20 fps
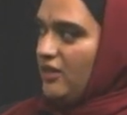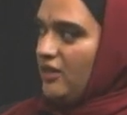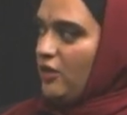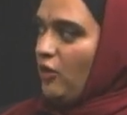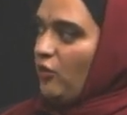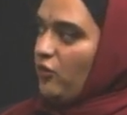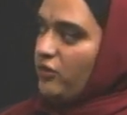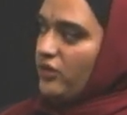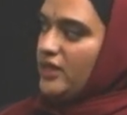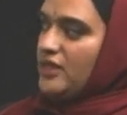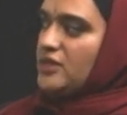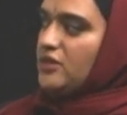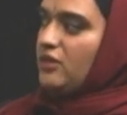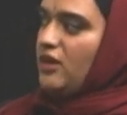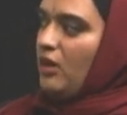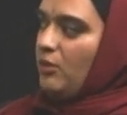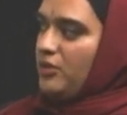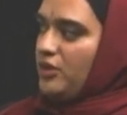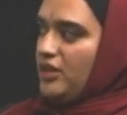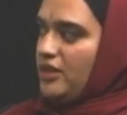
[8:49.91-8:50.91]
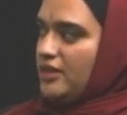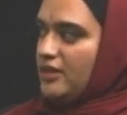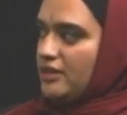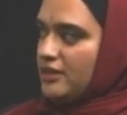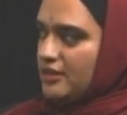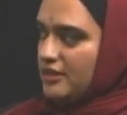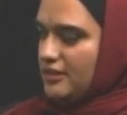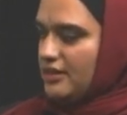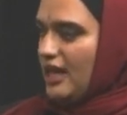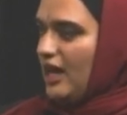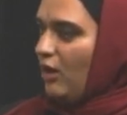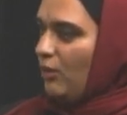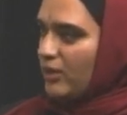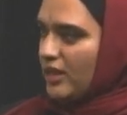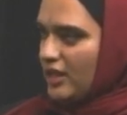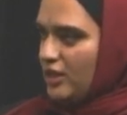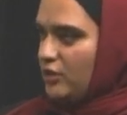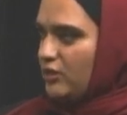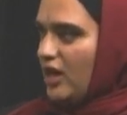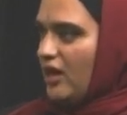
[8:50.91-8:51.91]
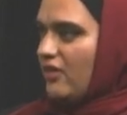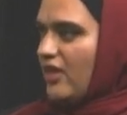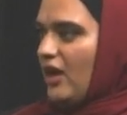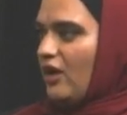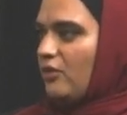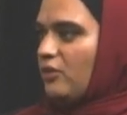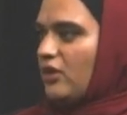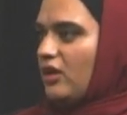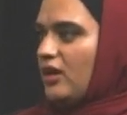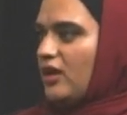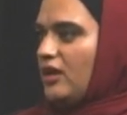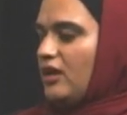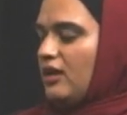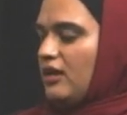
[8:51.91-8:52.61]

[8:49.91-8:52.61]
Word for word: And hopefully, this will help you help get you out of that rut.